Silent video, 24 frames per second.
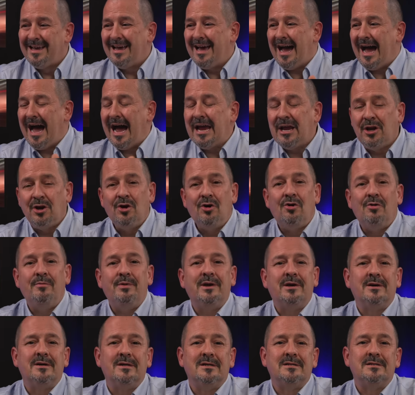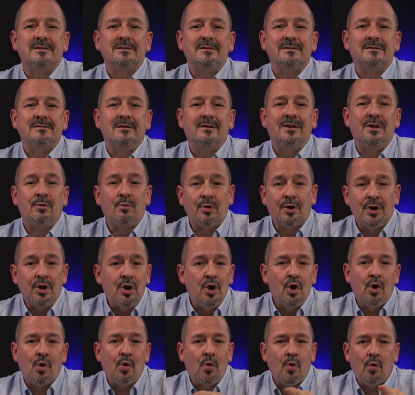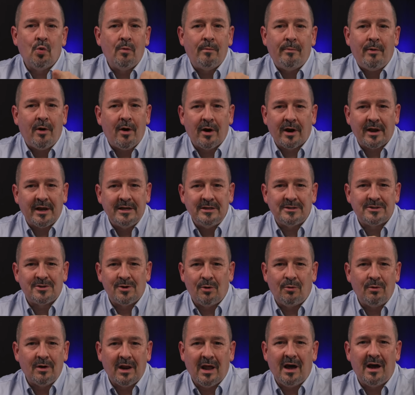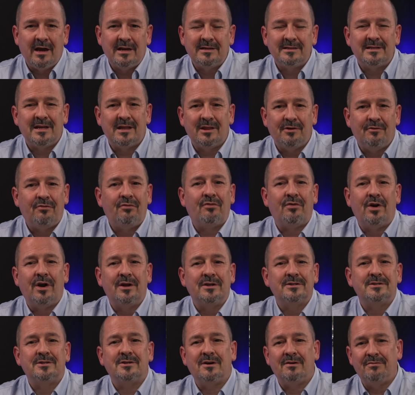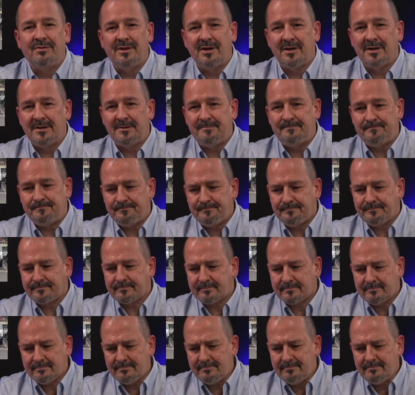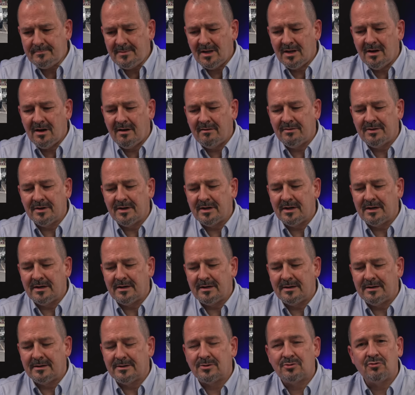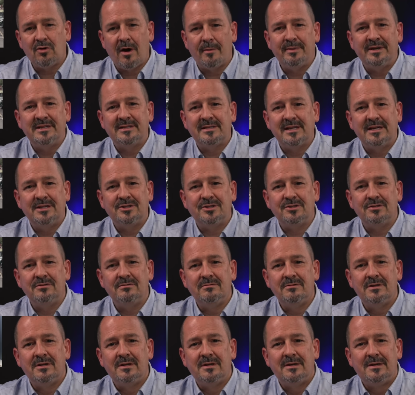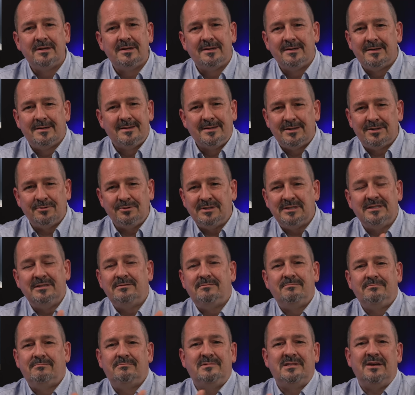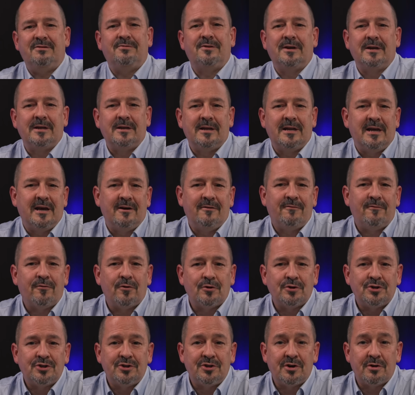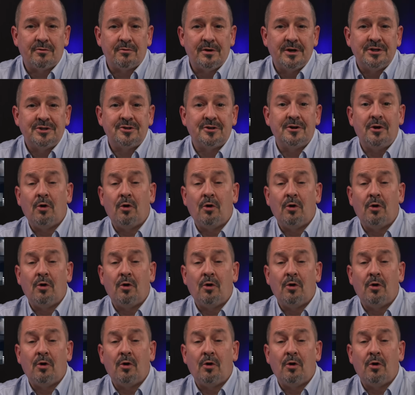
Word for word: I know because there were no parking zone lines at the front of the um, of the swapping station, so it's definitely a first generation.